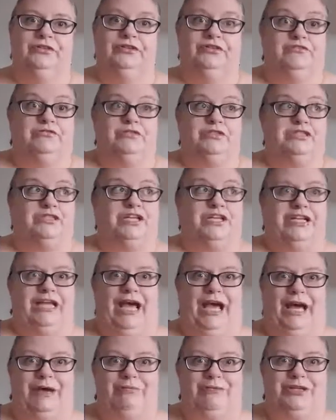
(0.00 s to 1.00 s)
what's going to
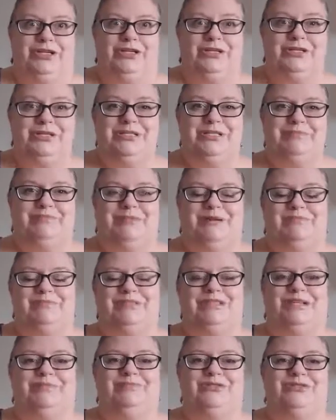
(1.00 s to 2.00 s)
happen using my
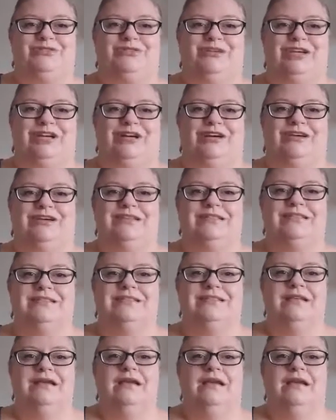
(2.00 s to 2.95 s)
Perceptionary cards,